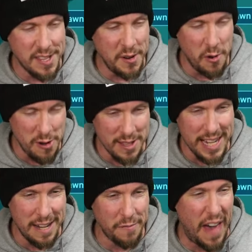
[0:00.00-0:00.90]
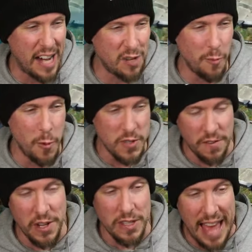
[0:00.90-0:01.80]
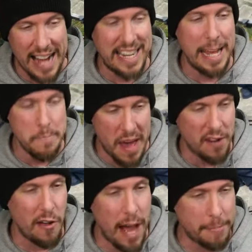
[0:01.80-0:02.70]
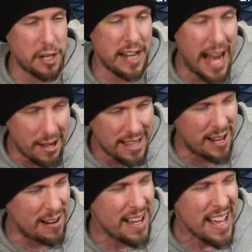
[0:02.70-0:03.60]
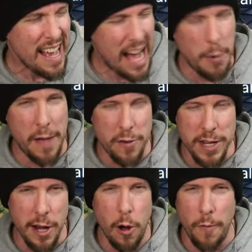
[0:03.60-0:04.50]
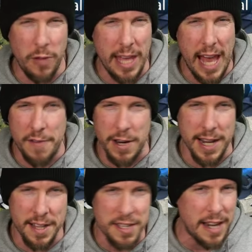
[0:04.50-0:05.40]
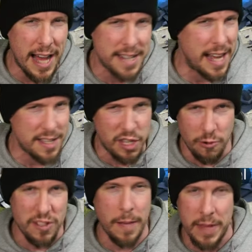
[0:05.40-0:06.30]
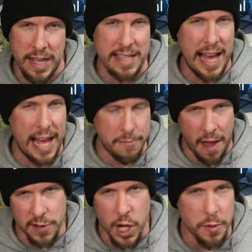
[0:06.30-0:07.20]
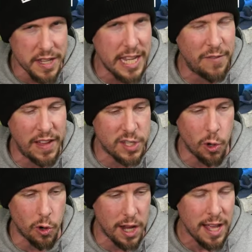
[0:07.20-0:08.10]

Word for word: an aura lead in Faction Wars if you lacked a better option out there. However, you know, hopefully you have your hands on a Hatatsu or something like that. I'd rather go with the defense aura.